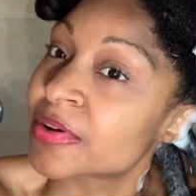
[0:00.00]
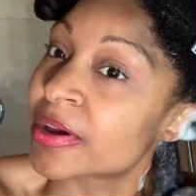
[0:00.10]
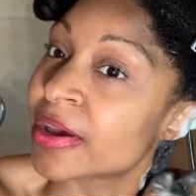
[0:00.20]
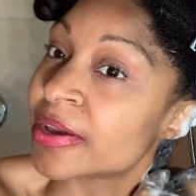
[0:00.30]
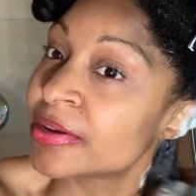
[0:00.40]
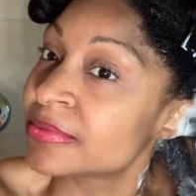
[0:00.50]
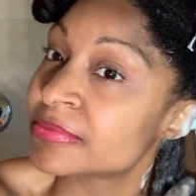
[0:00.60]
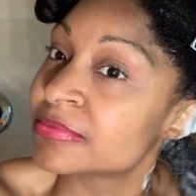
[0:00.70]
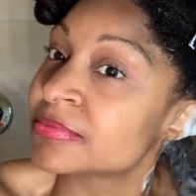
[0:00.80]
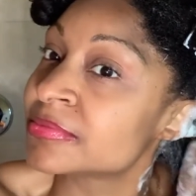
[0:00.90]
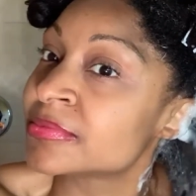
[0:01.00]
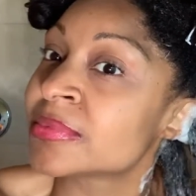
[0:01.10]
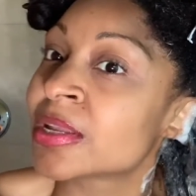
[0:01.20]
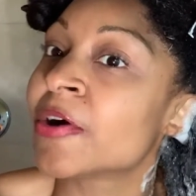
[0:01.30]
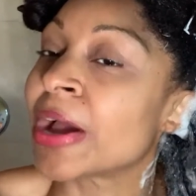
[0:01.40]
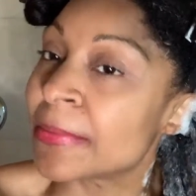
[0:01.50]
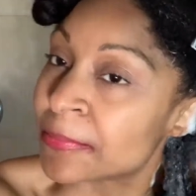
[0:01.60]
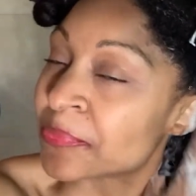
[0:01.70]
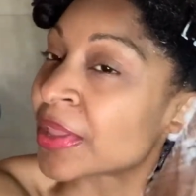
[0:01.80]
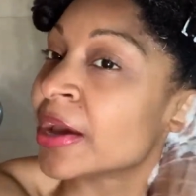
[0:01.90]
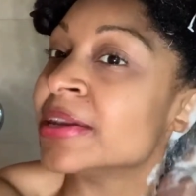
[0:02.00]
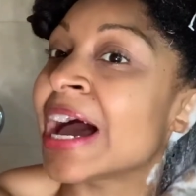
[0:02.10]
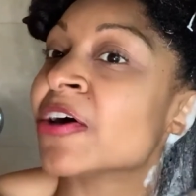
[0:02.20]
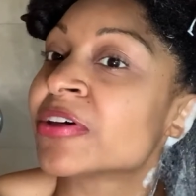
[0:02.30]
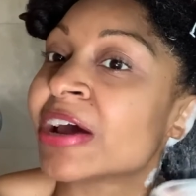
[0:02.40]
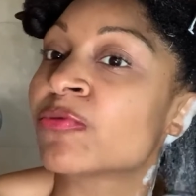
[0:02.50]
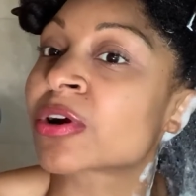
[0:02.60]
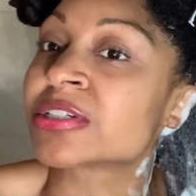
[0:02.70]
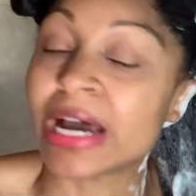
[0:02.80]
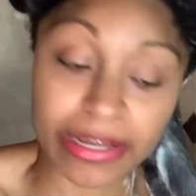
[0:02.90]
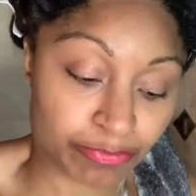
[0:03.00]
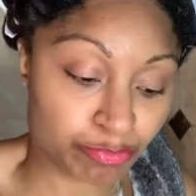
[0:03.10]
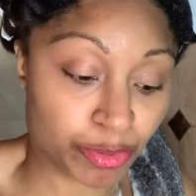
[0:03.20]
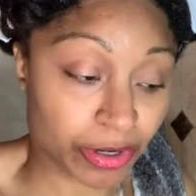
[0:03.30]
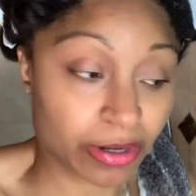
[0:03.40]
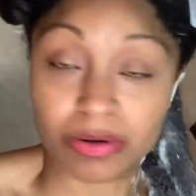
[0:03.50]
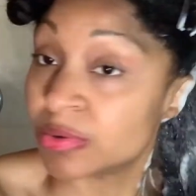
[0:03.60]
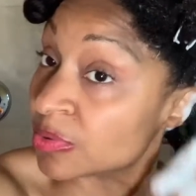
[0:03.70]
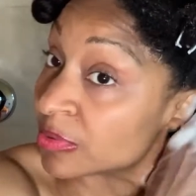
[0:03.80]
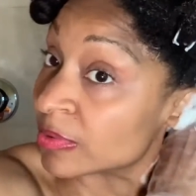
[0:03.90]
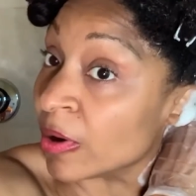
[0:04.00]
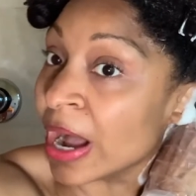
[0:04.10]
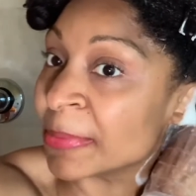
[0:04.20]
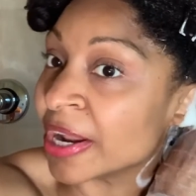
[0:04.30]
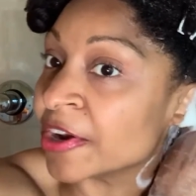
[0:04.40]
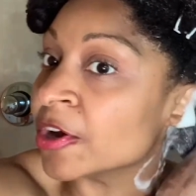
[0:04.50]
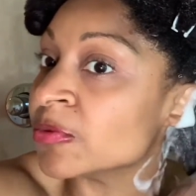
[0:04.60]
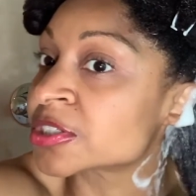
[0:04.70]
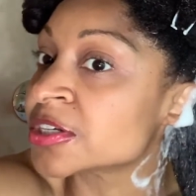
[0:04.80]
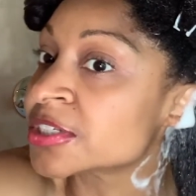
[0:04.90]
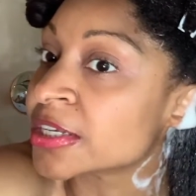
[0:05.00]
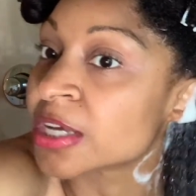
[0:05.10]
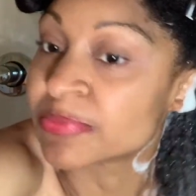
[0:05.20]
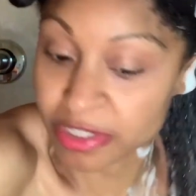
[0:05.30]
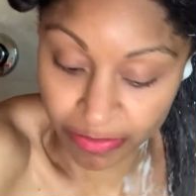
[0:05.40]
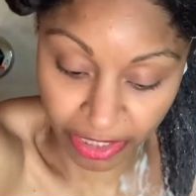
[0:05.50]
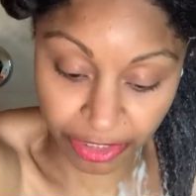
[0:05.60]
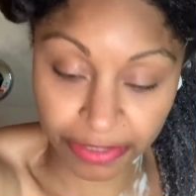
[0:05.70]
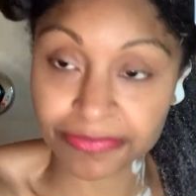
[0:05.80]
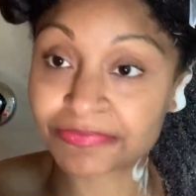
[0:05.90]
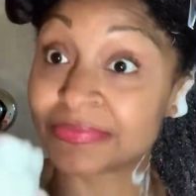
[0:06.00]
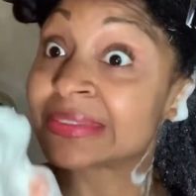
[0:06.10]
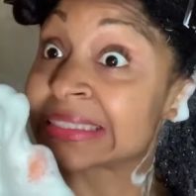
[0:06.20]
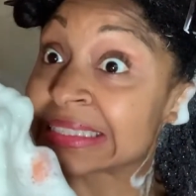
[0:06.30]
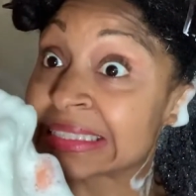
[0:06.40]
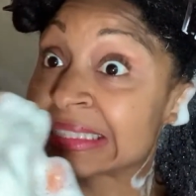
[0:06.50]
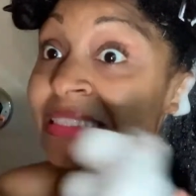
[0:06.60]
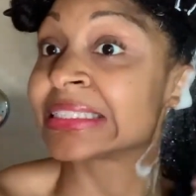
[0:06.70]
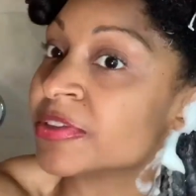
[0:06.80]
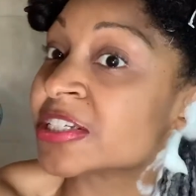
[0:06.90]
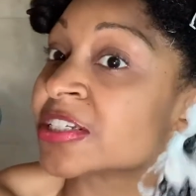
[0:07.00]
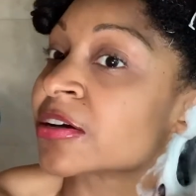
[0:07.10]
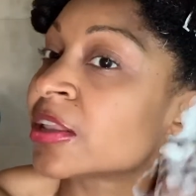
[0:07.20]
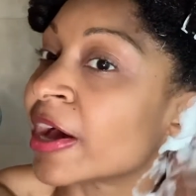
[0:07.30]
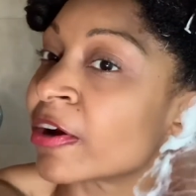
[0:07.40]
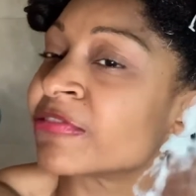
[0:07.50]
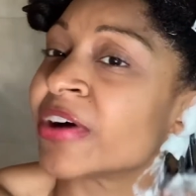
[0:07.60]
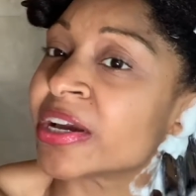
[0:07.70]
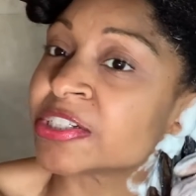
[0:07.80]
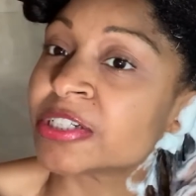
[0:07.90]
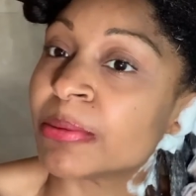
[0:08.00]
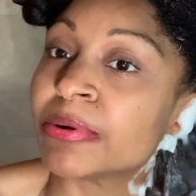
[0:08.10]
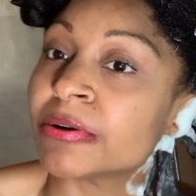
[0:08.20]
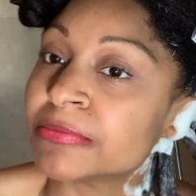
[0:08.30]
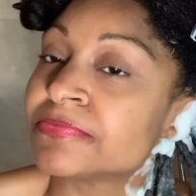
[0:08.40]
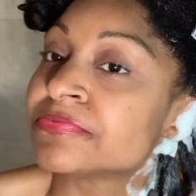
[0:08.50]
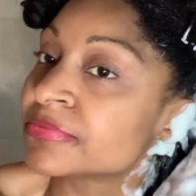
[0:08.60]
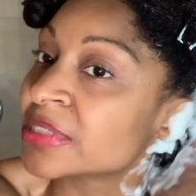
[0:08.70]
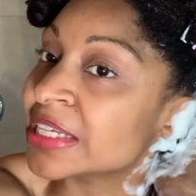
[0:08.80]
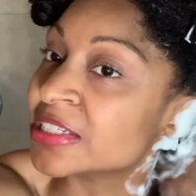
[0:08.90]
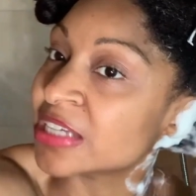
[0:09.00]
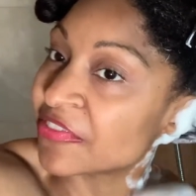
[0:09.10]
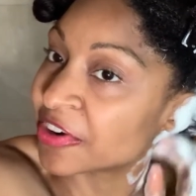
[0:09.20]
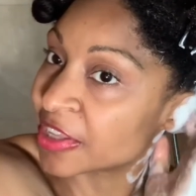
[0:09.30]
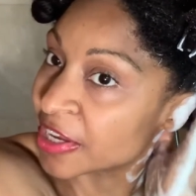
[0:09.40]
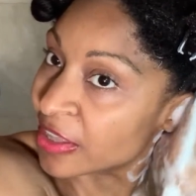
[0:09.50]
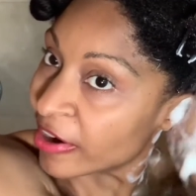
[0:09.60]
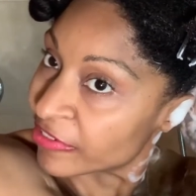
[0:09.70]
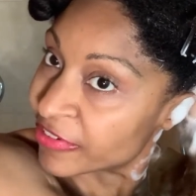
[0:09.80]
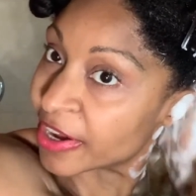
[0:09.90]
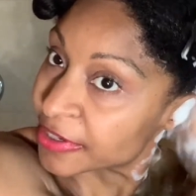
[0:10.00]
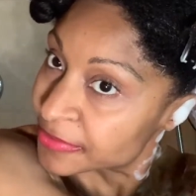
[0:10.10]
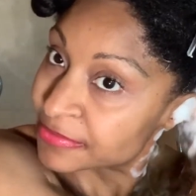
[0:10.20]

Okay. Now that I've worked, I didn't know it was gonna suds up this much. This is a clarifying shampoo. It's definitely clarifying.